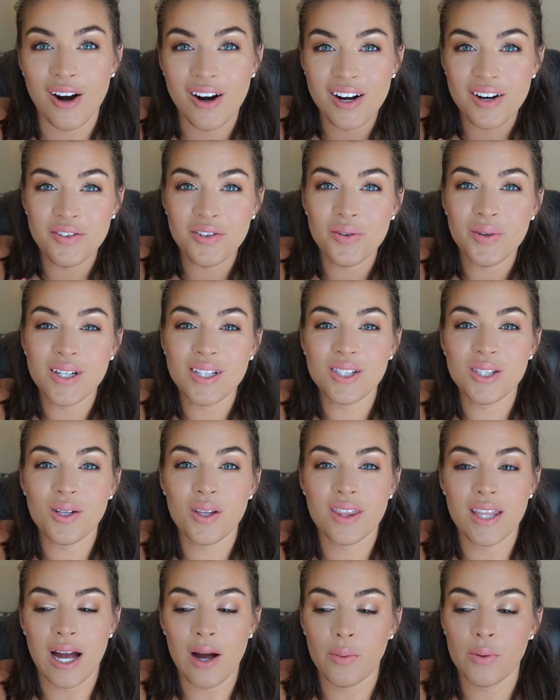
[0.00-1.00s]
All right, everyone, so
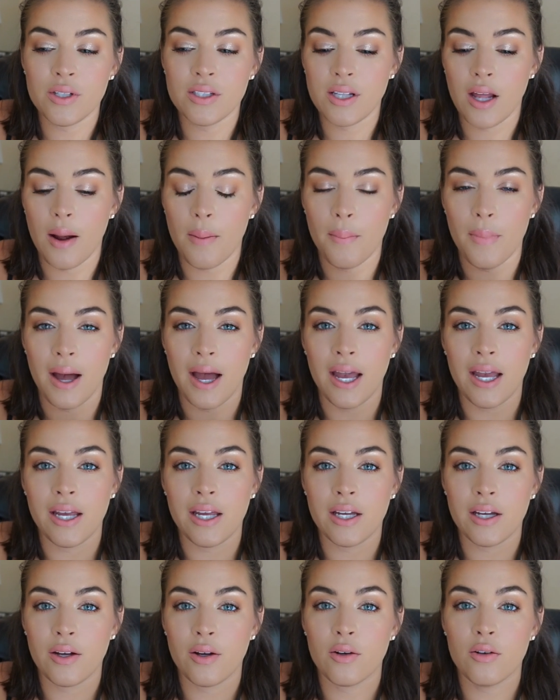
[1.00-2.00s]
that was
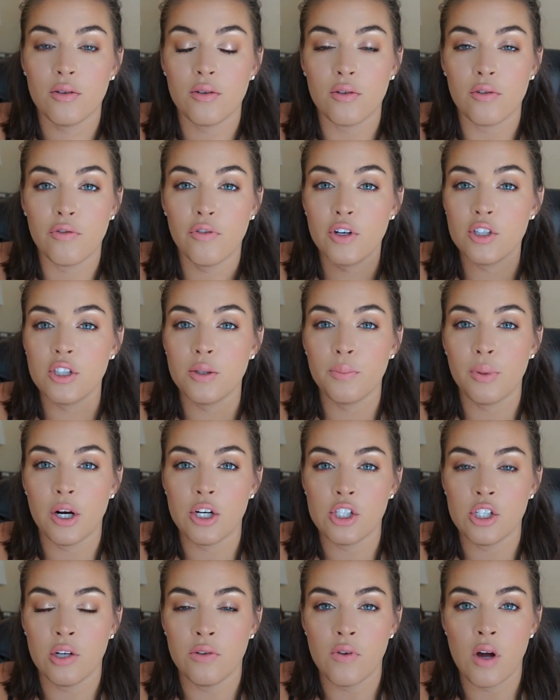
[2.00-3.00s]
my first
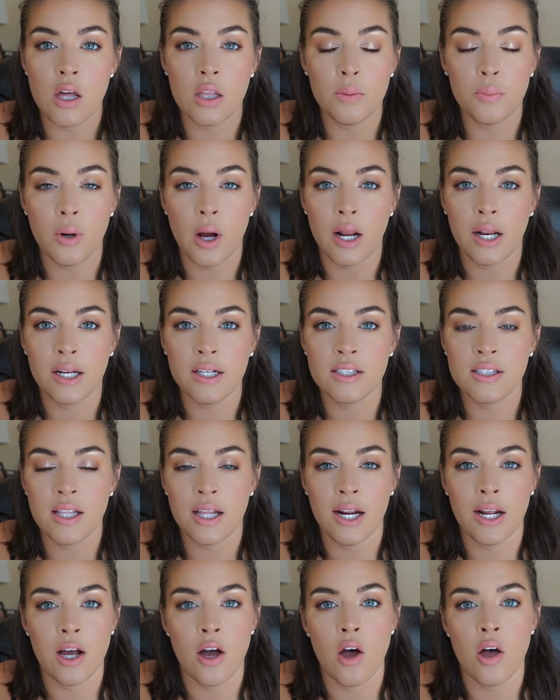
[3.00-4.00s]
impression of all the products
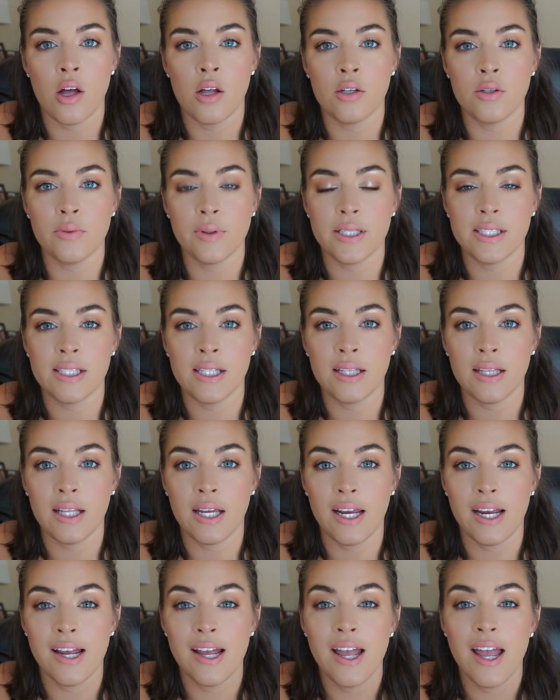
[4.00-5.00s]
that I hauled
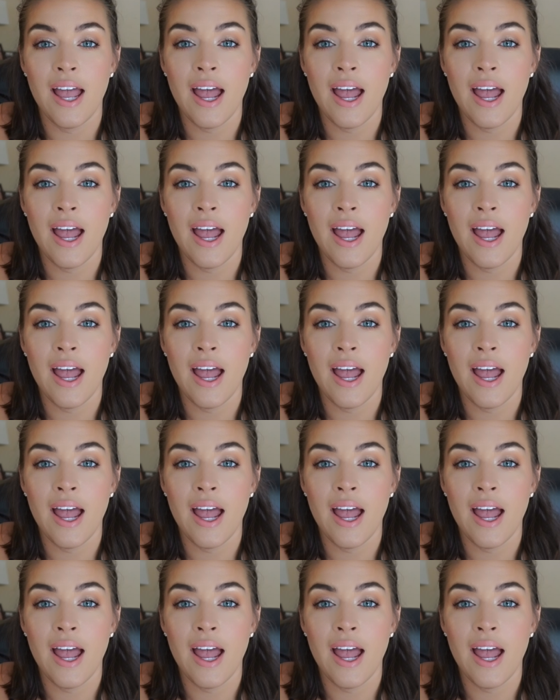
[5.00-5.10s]
recently.